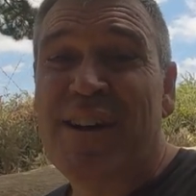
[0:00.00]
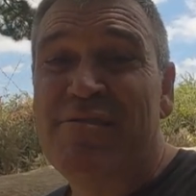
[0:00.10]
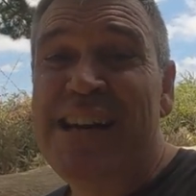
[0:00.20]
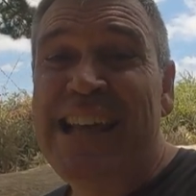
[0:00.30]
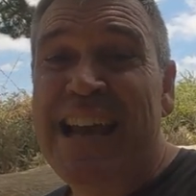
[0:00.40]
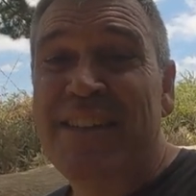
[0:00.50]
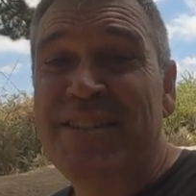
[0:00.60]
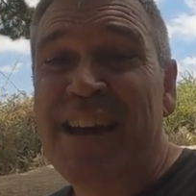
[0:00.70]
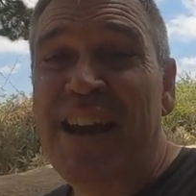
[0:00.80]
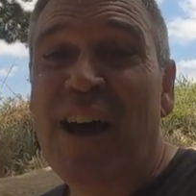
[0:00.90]
so I really
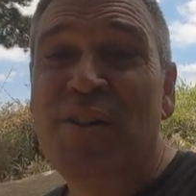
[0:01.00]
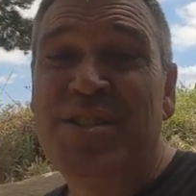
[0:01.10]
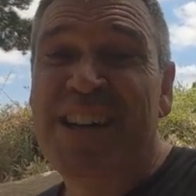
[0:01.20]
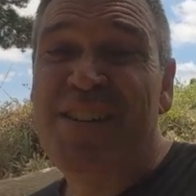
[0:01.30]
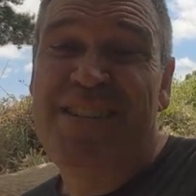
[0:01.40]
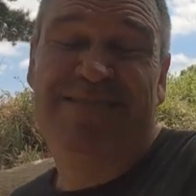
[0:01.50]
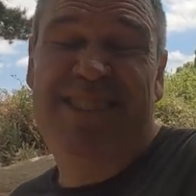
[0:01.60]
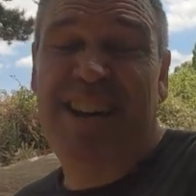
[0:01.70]
can't say no, so...